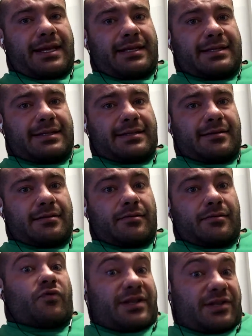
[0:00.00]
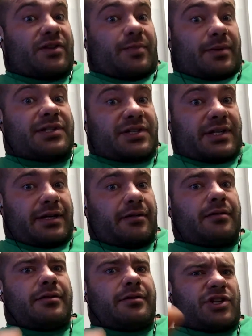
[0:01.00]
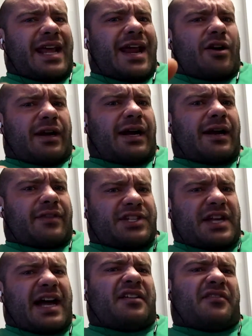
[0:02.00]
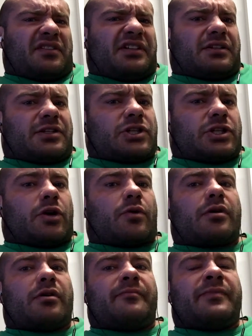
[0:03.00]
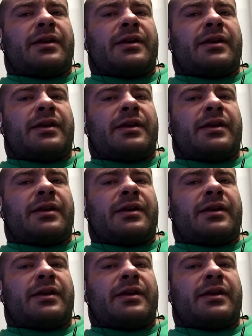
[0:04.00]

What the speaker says: is reasonable still, and just erring on the side of a little slower.